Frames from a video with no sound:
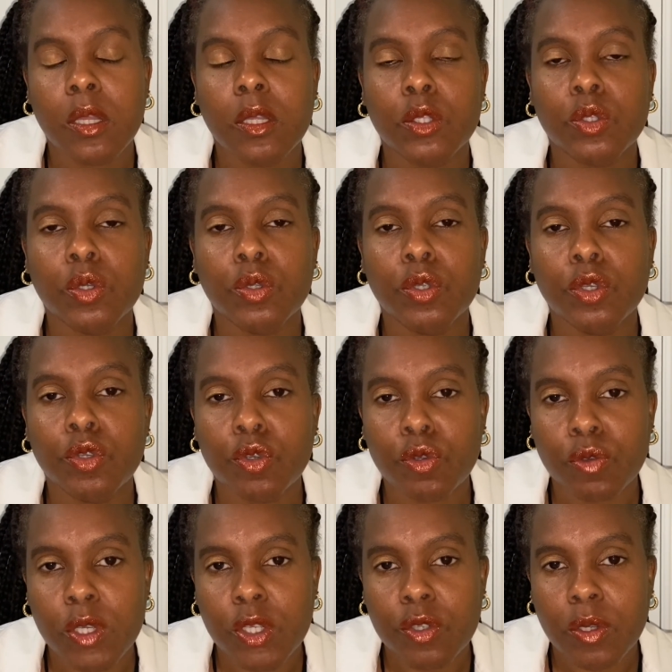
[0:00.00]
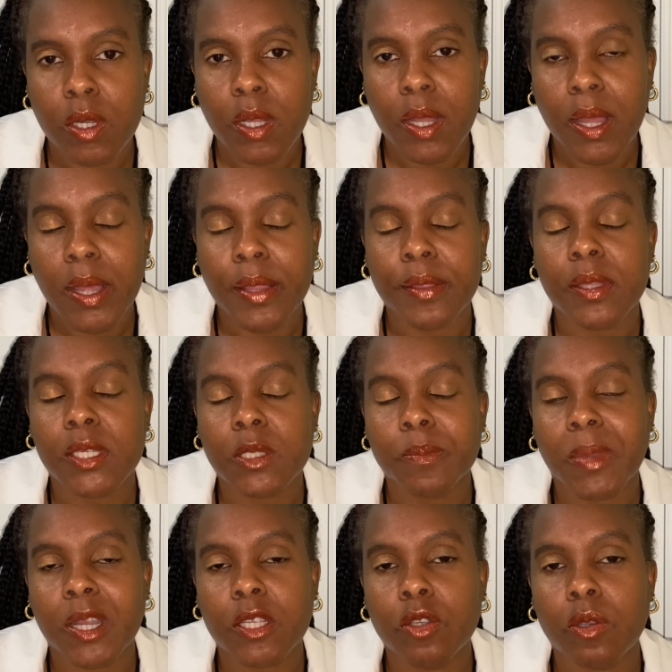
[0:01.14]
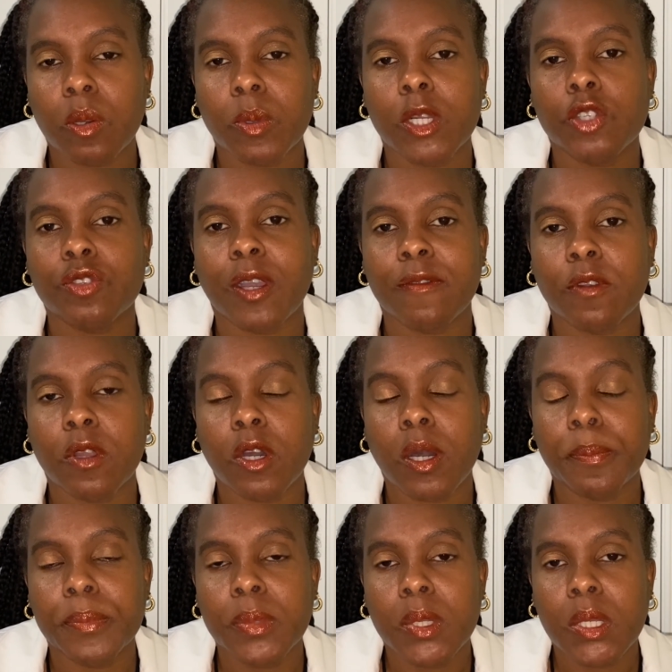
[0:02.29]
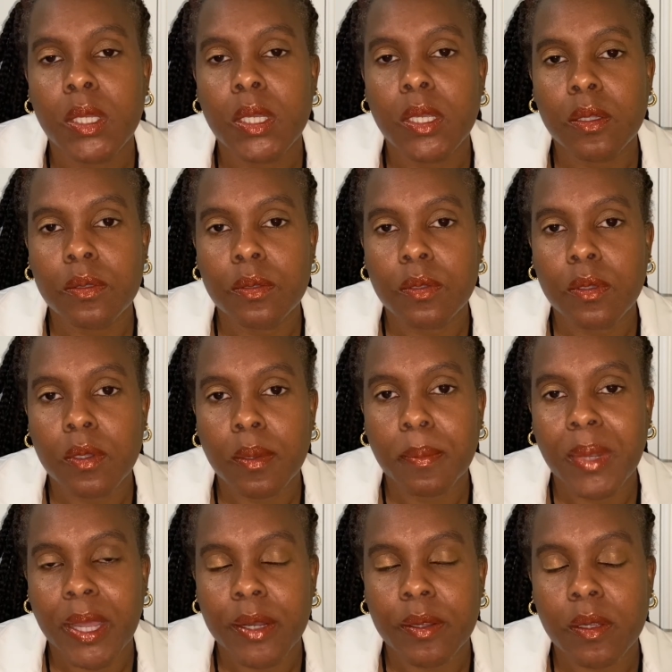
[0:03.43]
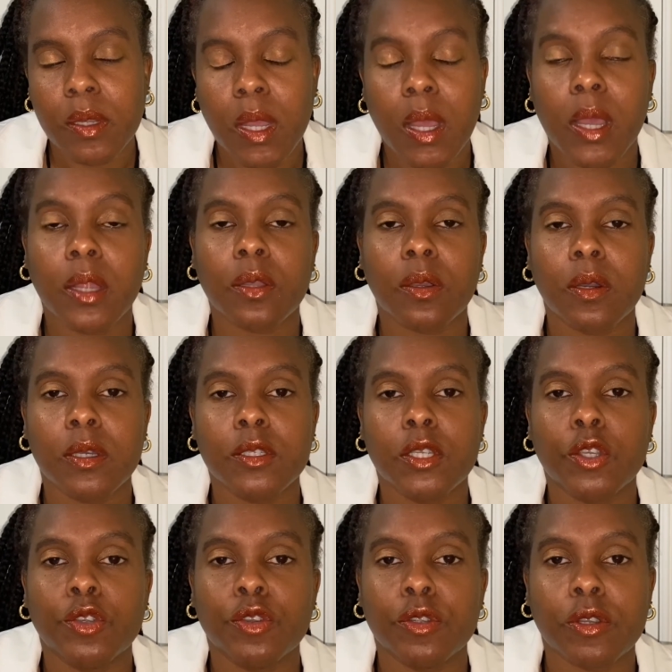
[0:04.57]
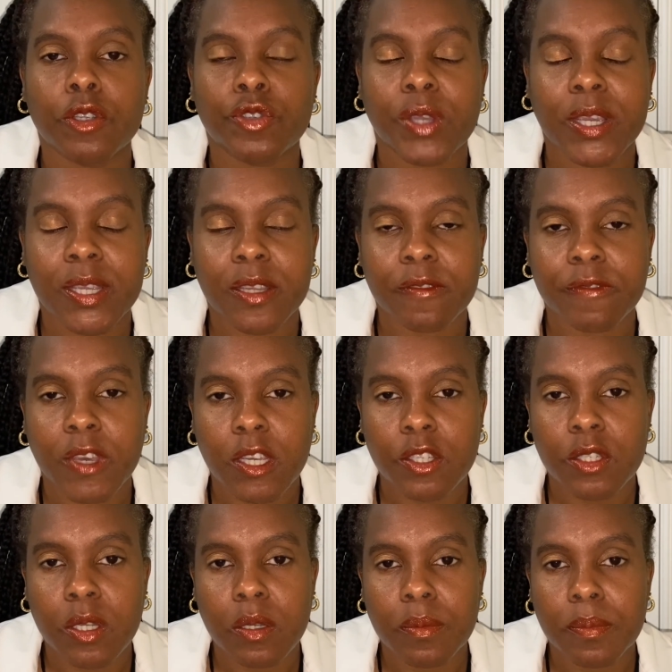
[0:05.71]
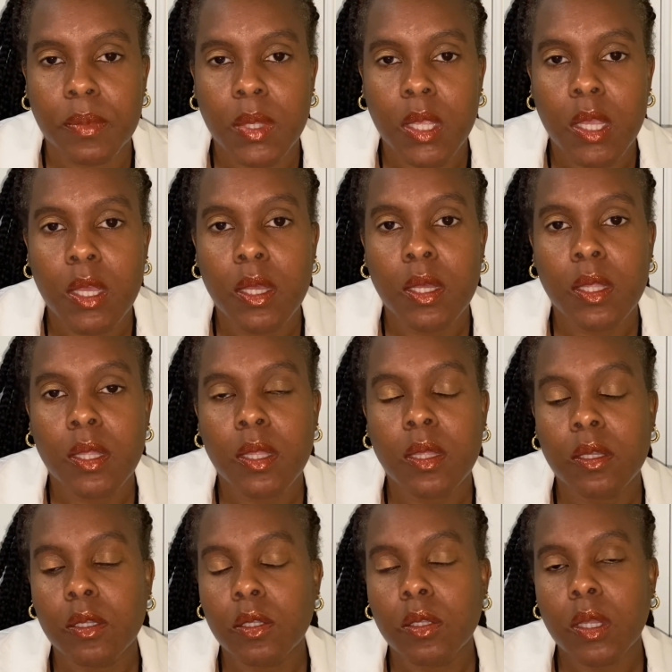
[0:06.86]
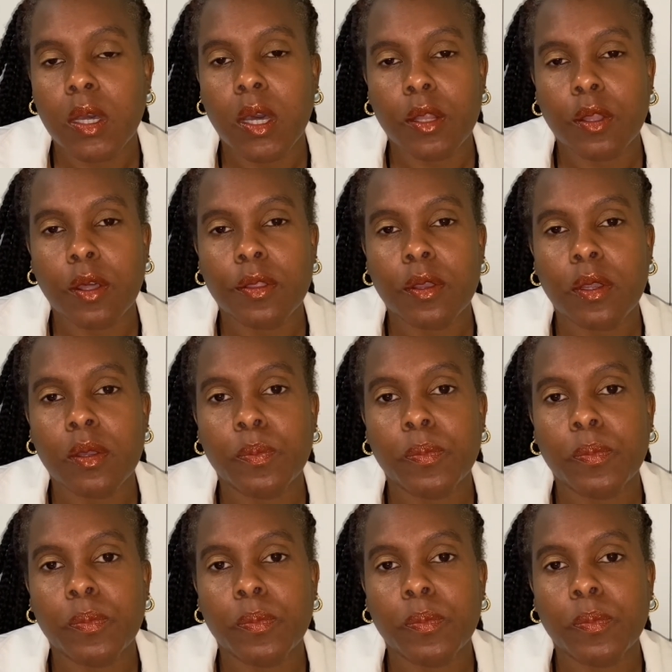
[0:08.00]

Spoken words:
to the urethra, and this bacteria will travel up into the bladder and cause a urinary tract infection. Another